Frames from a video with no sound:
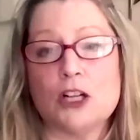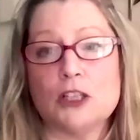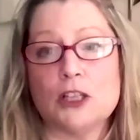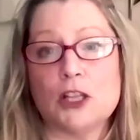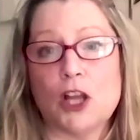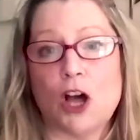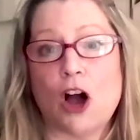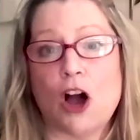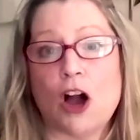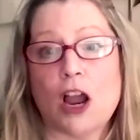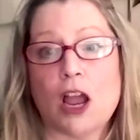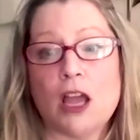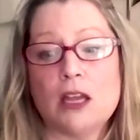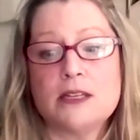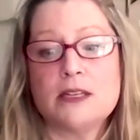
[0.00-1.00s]

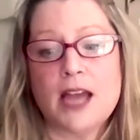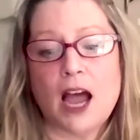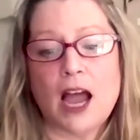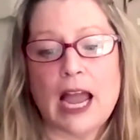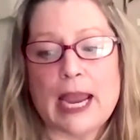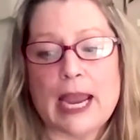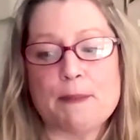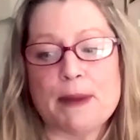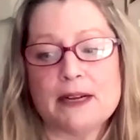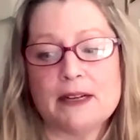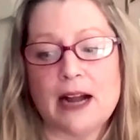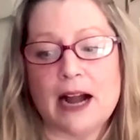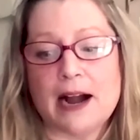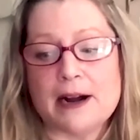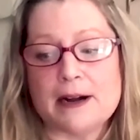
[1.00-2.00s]
long time
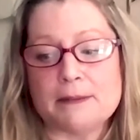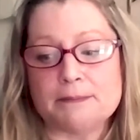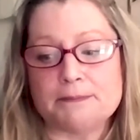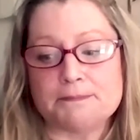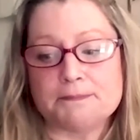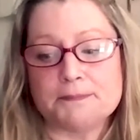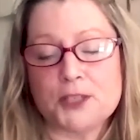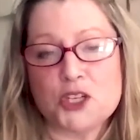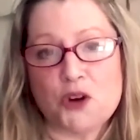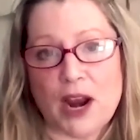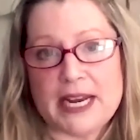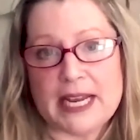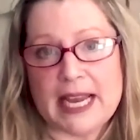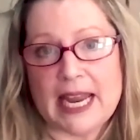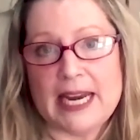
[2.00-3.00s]
trying
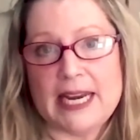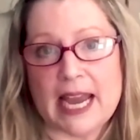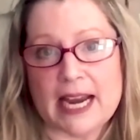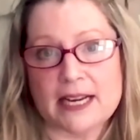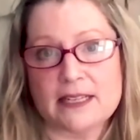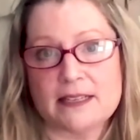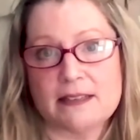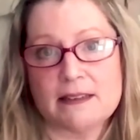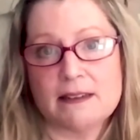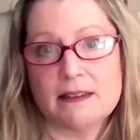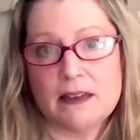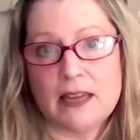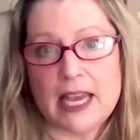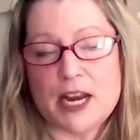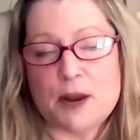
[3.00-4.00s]
to connect
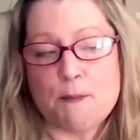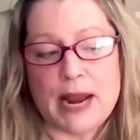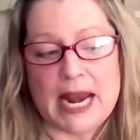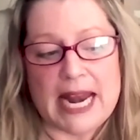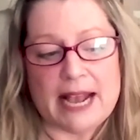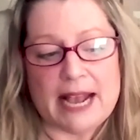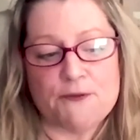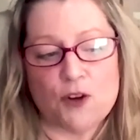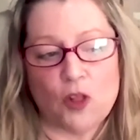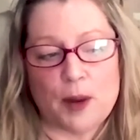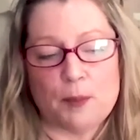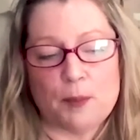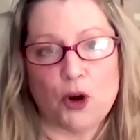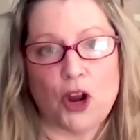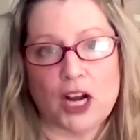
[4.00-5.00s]
in a meaningful
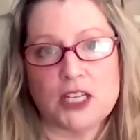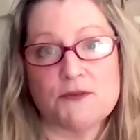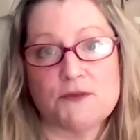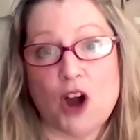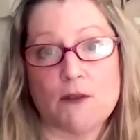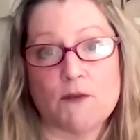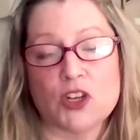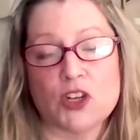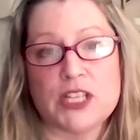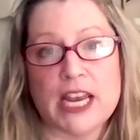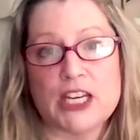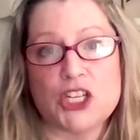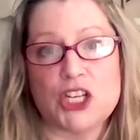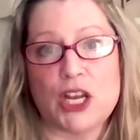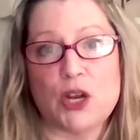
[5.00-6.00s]
and productive
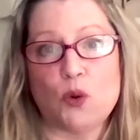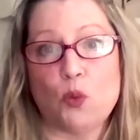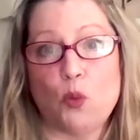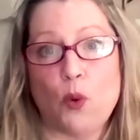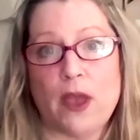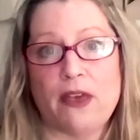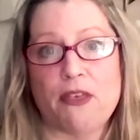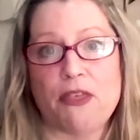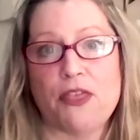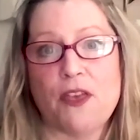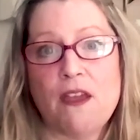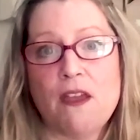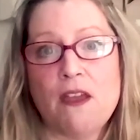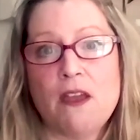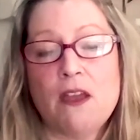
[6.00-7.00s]
conversation with
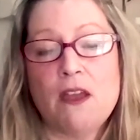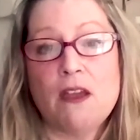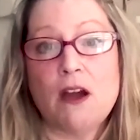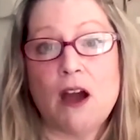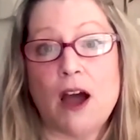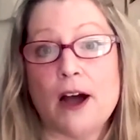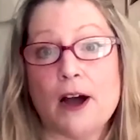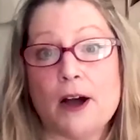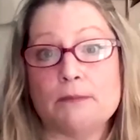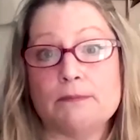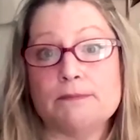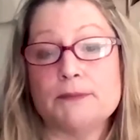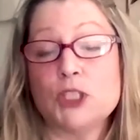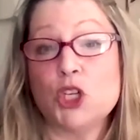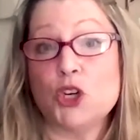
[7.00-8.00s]

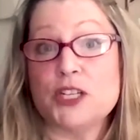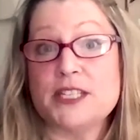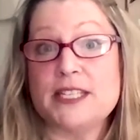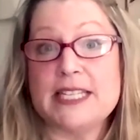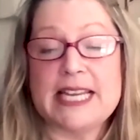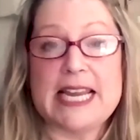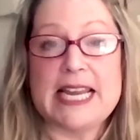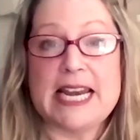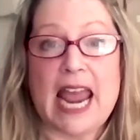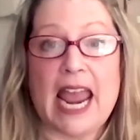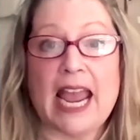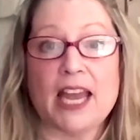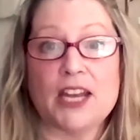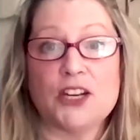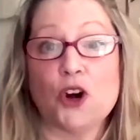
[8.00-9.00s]
Christine
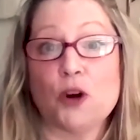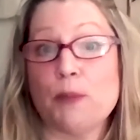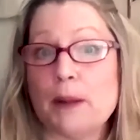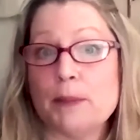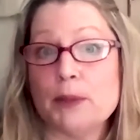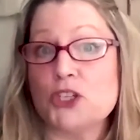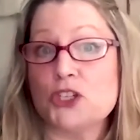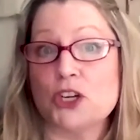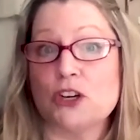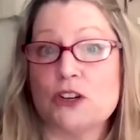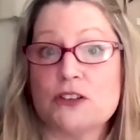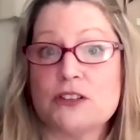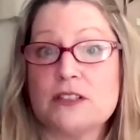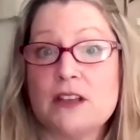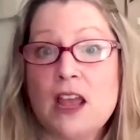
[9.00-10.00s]
and her
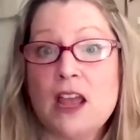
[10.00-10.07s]
publishers.